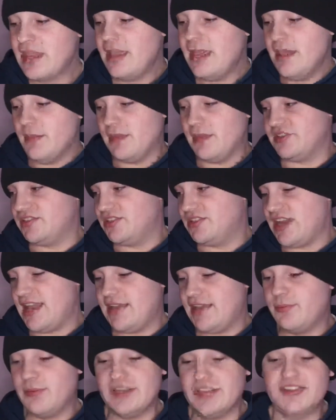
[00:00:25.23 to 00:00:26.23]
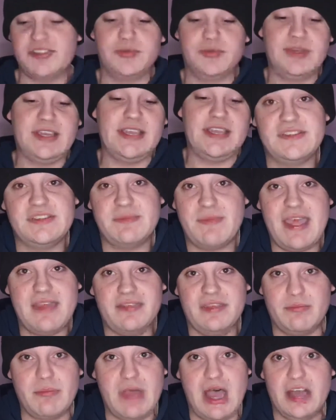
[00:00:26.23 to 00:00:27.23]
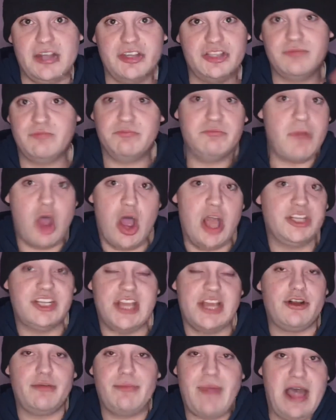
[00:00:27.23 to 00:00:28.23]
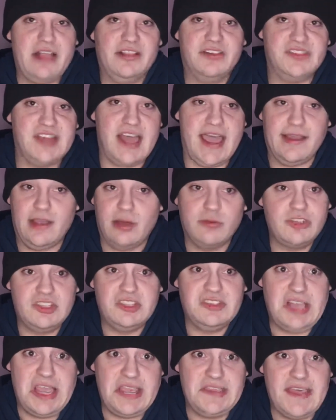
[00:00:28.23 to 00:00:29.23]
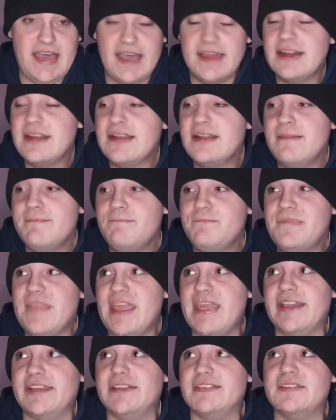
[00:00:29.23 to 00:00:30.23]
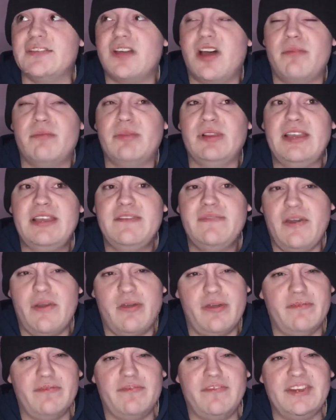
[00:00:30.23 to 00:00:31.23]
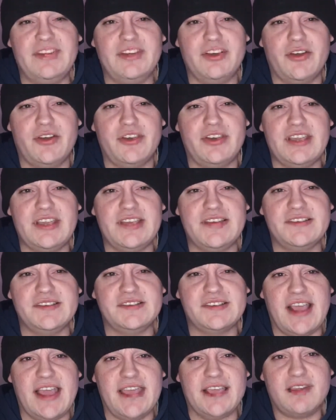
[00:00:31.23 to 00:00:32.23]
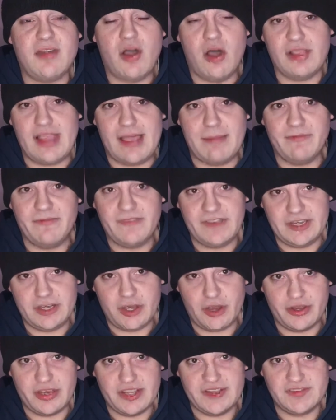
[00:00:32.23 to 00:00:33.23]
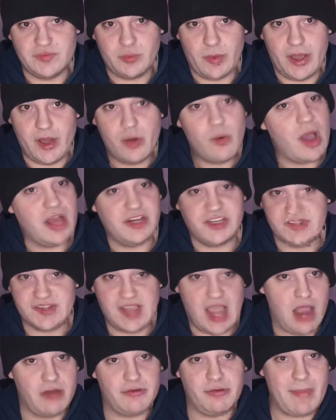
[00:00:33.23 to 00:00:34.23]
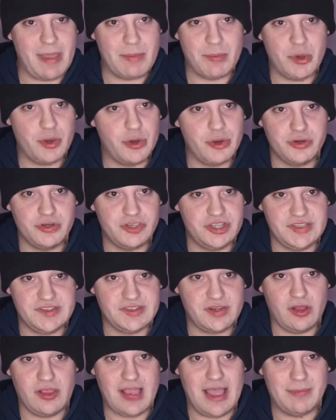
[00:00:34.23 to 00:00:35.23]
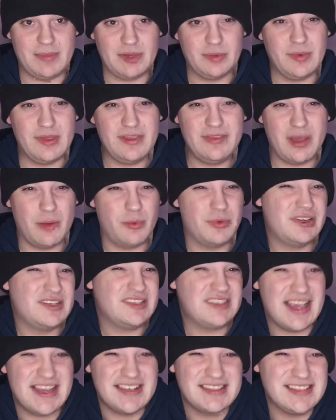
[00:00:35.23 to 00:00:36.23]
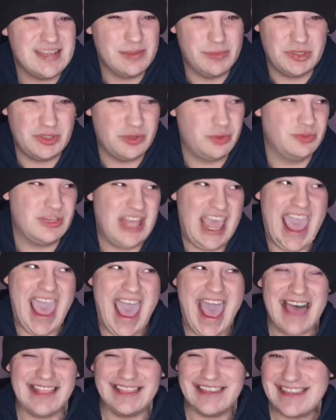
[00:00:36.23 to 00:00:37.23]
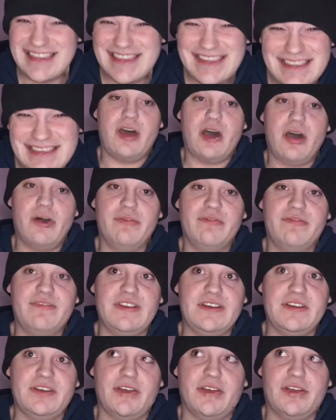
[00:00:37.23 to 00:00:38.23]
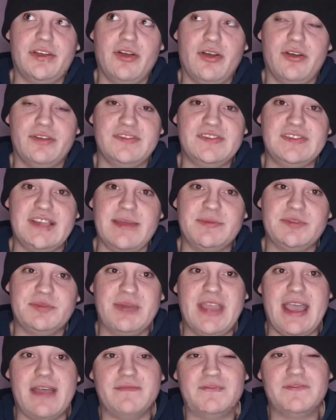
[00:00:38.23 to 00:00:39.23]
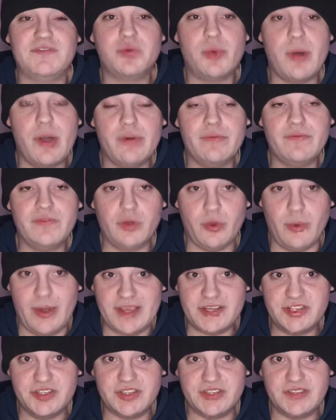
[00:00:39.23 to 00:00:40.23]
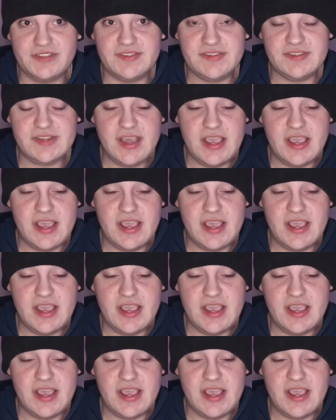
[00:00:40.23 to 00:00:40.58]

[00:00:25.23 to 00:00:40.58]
But today we're doing Samantha March eyeshadow palette tag, I'll just say that. And I believe her video is a collab video as well. I just can't remember who she's collabing with. I want to say it's someone called Ali. Whole video concept, we have 12 questions